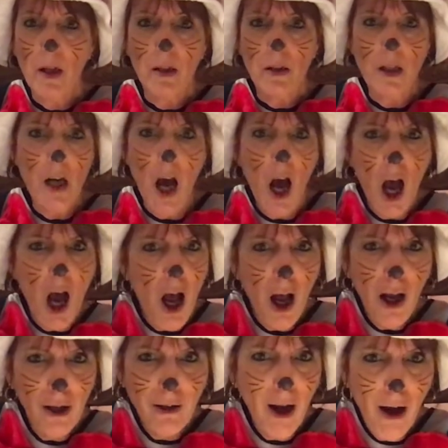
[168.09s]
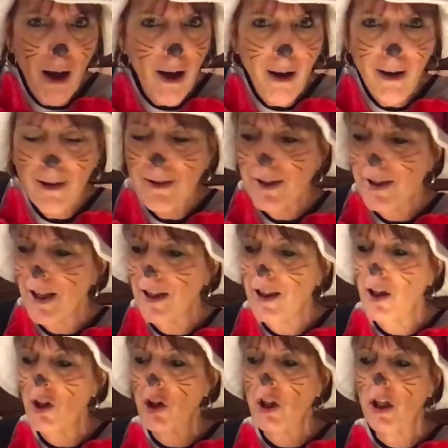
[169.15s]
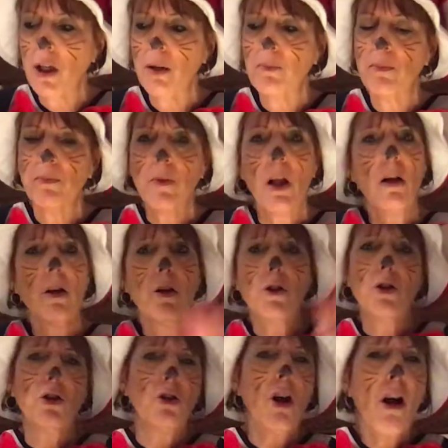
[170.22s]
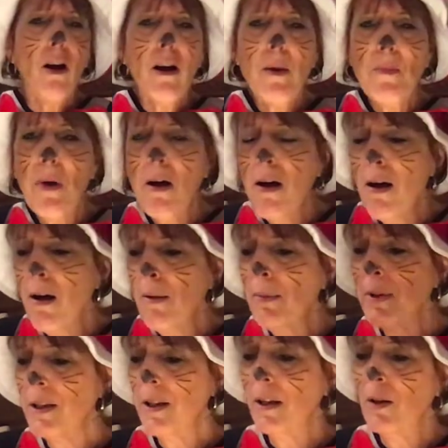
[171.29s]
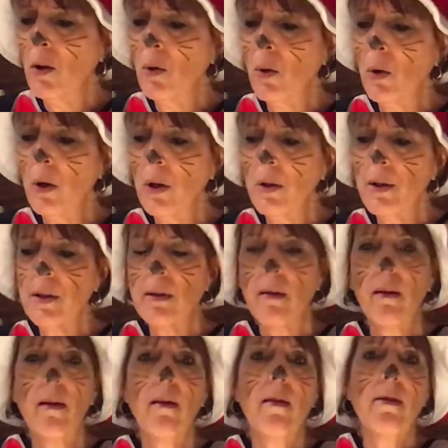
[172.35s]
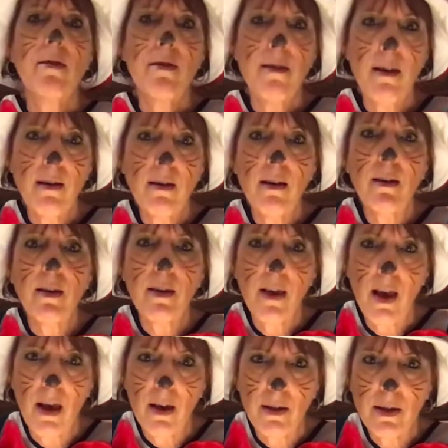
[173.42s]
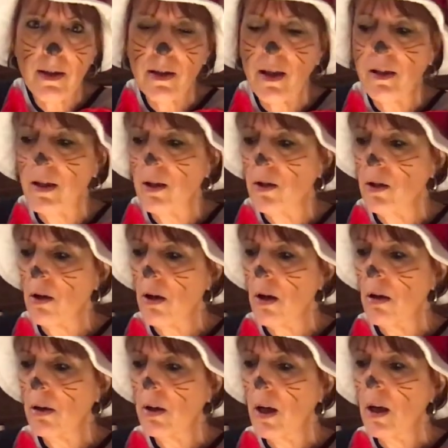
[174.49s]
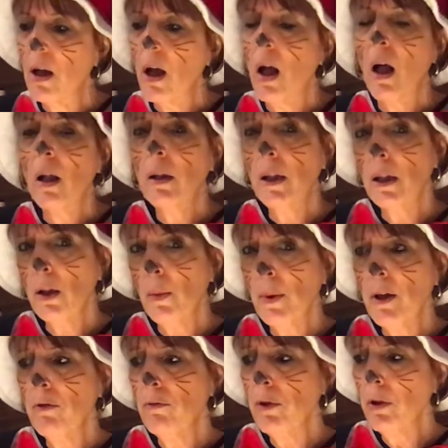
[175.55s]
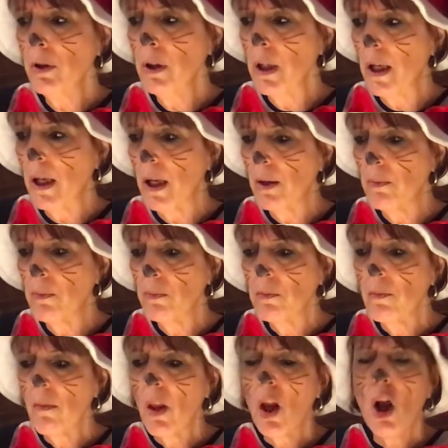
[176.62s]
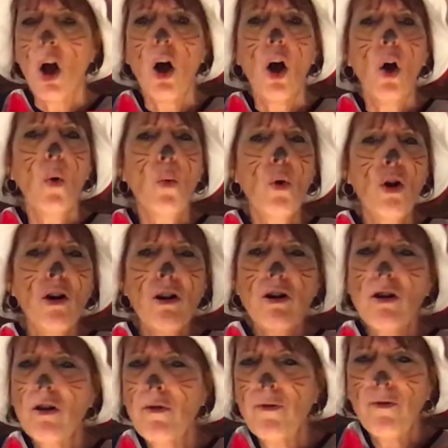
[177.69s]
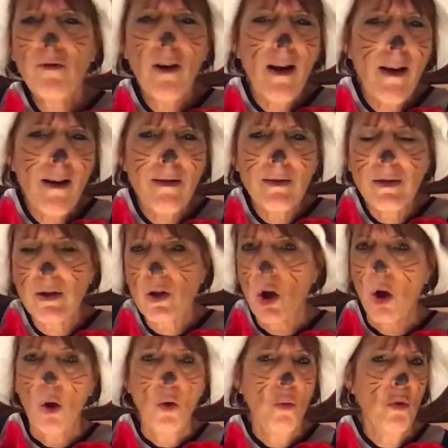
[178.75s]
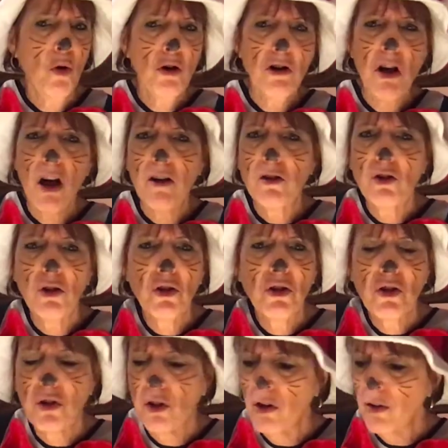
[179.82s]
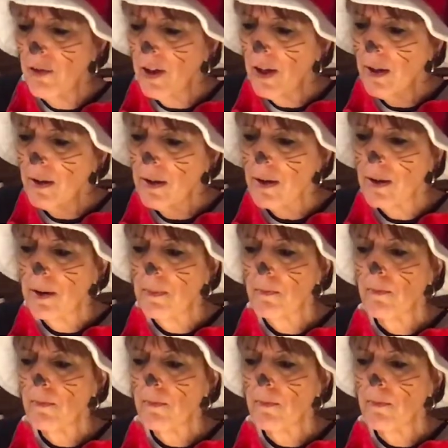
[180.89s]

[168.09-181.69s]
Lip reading: Not I, said the sheep. Sorry, Bob, said the horse. Think again, said the dog, a little bit rudely. We're your friends. We're not your servants.